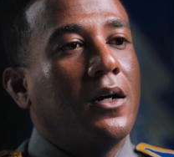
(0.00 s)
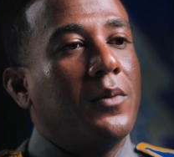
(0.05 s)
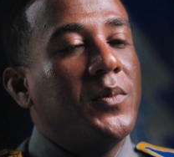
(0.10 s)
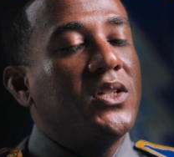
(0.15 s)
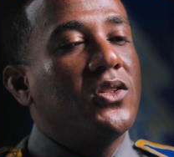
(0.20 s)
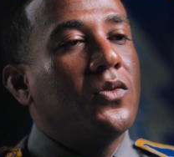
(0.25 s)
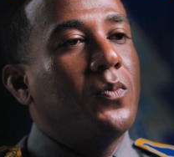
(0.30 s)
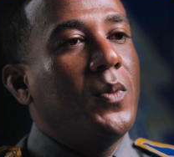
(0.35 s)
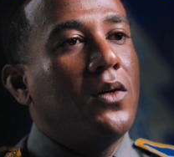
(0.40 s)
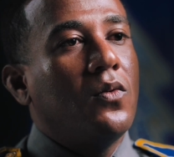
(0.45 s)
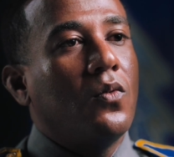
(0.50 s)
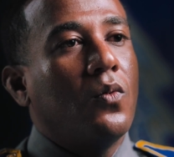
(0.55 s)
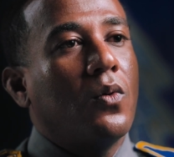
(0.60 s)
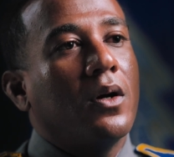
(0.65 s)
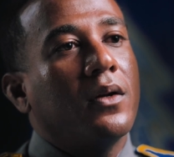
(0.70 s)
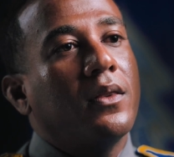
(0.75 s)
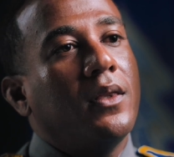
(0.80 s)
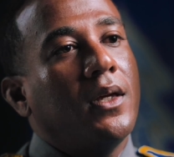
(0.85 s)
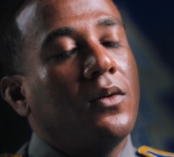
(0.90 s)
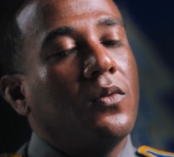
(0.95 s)
It's been
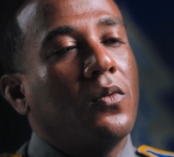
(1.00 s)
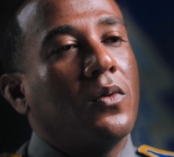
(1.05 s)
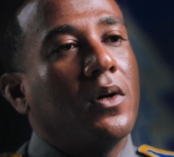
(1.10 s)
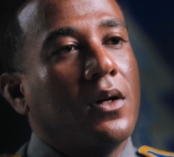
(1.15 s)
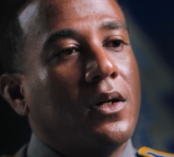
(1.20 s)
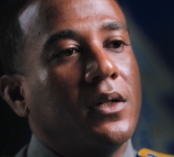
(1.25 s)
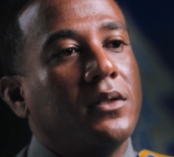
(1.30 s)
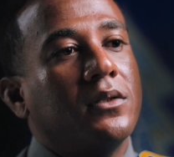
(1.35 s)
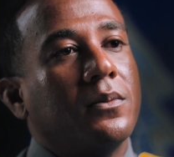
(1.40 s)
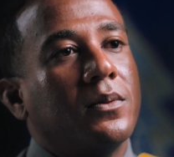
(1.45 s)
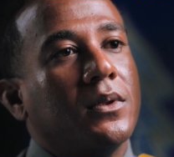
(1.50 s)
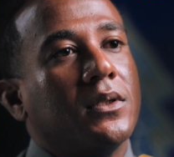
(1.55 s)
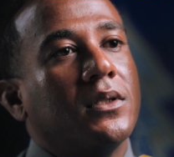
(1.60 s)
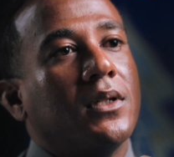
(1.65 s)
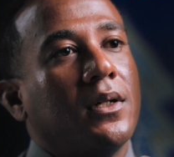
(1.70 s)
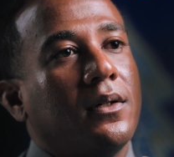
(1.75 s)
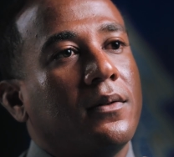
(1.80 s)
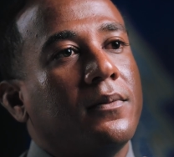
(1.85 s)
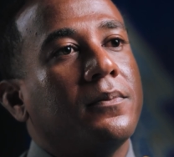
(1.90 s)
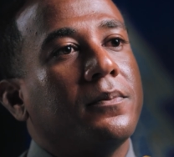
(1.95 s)
worth it
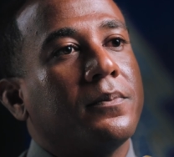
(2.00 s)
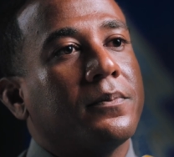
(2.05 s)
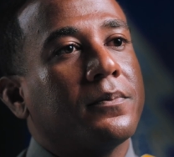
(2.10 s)
100%.